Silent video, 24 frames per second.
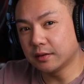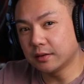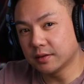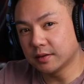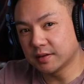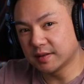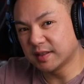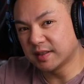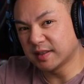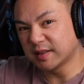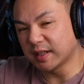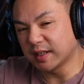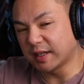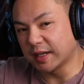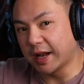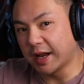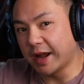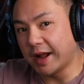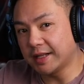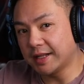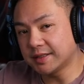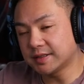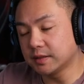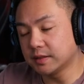This is like an
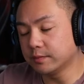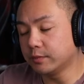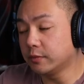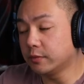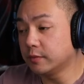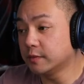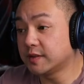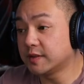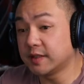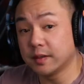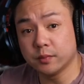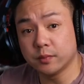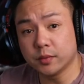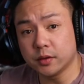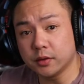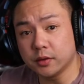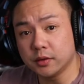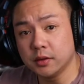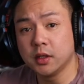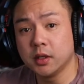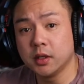at symbol.